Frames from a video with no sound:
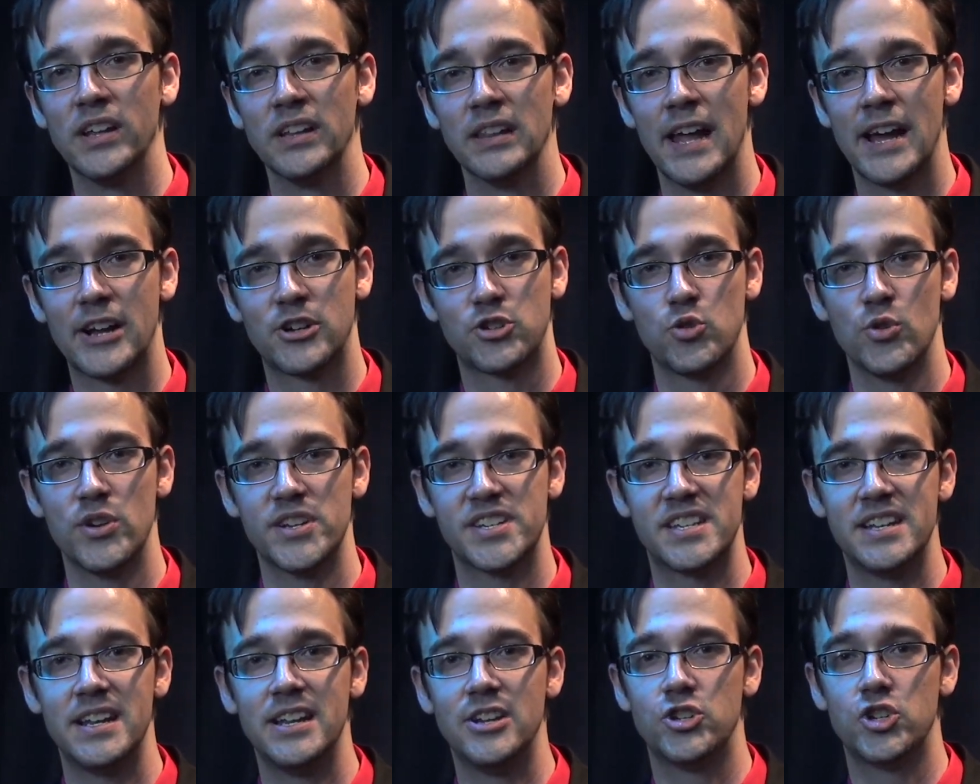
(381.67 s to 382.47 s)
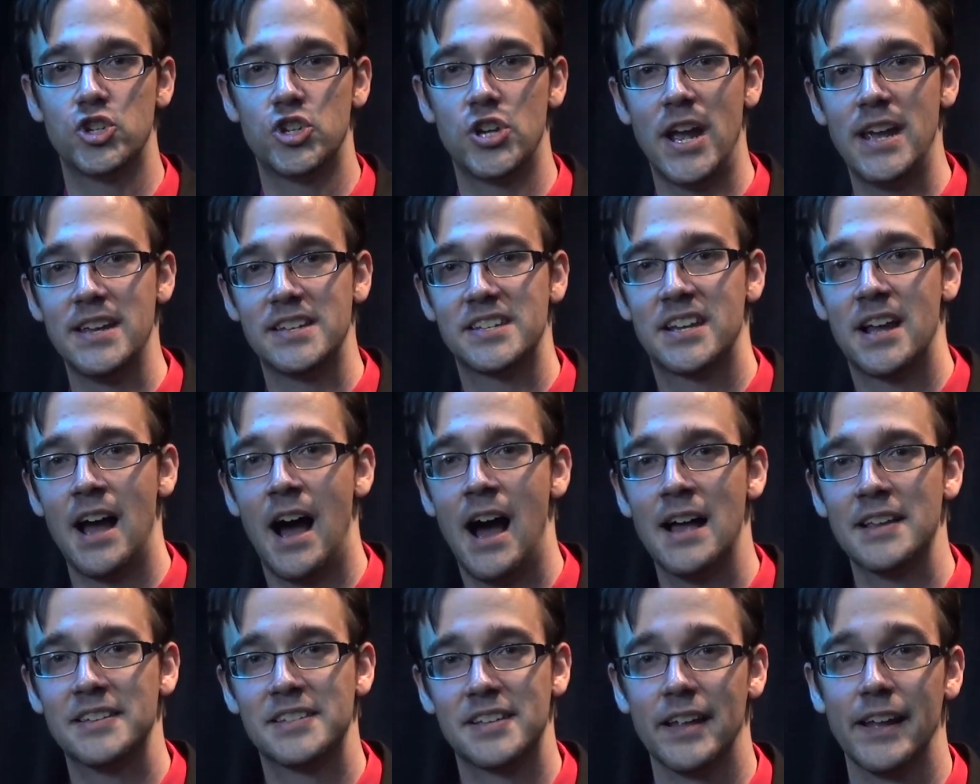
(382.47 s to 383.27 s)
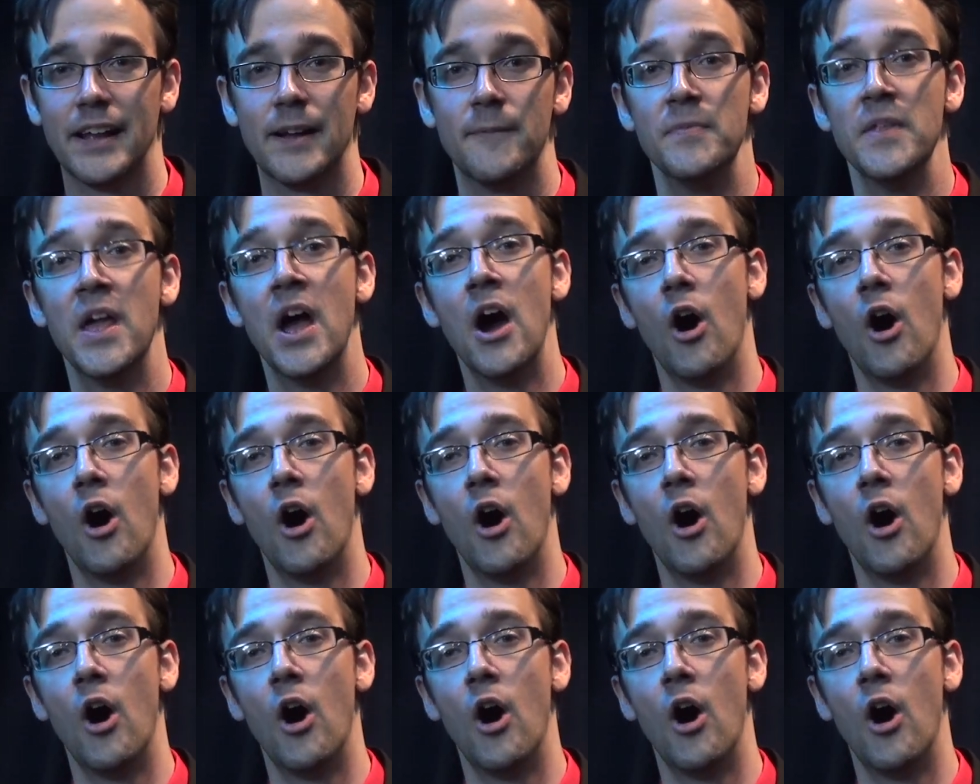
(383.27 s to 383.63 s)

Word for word: Electricity Chase Gosling.